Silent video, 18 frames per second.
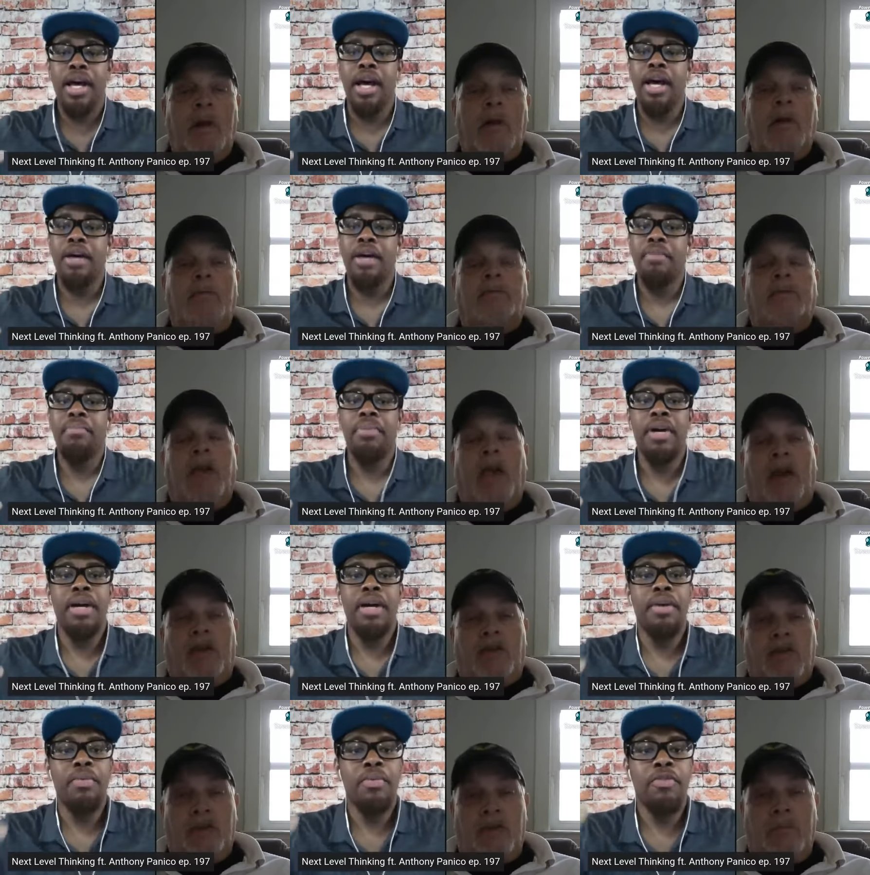Speaker 1: Um,
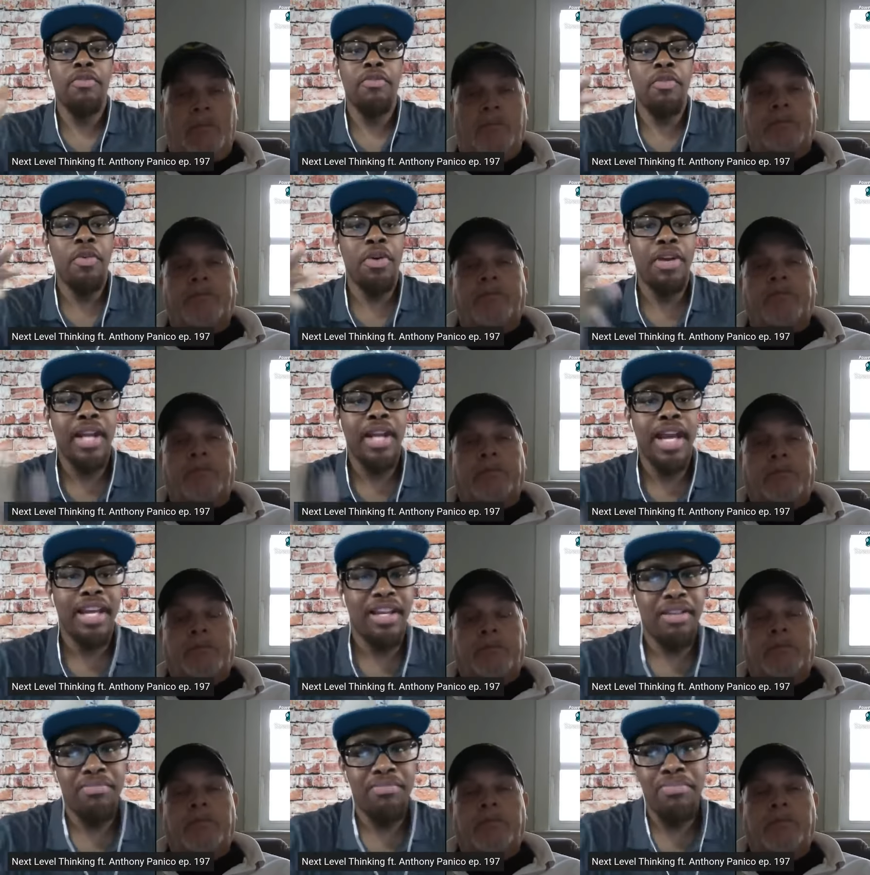yes. But for
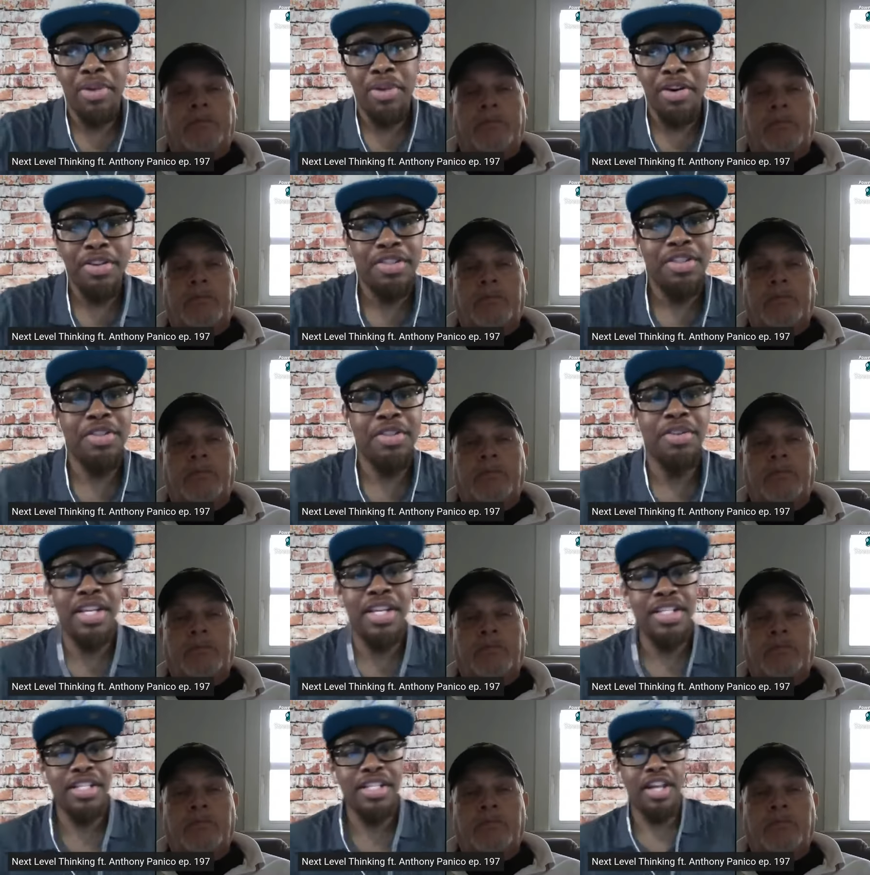like a person who
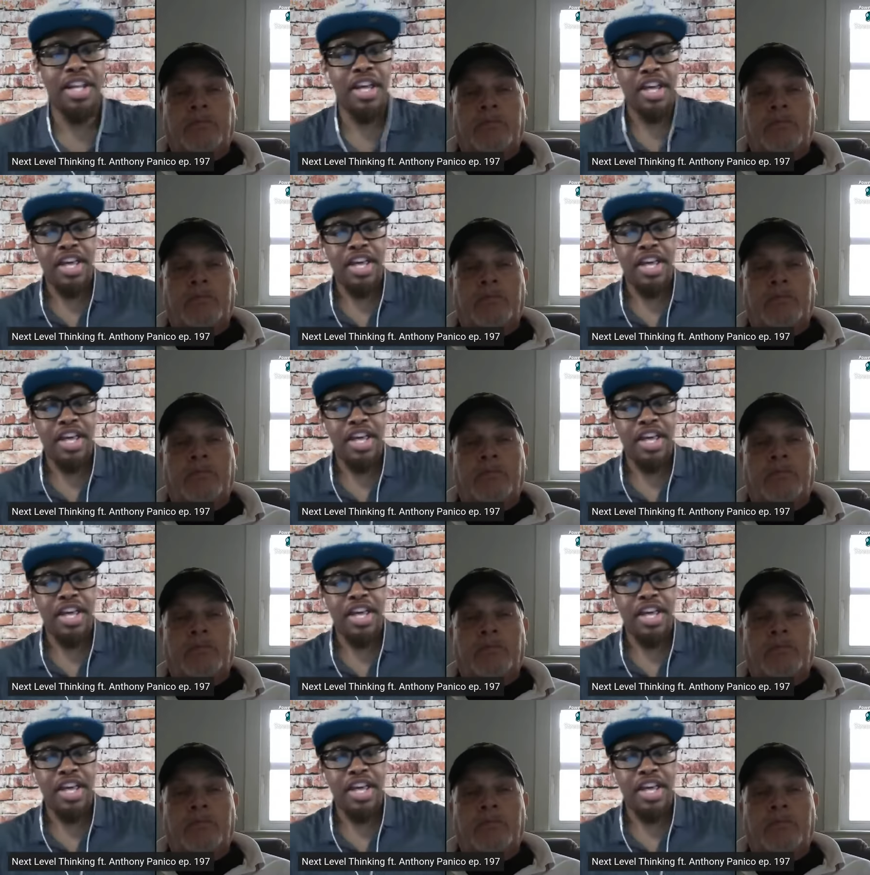doesn't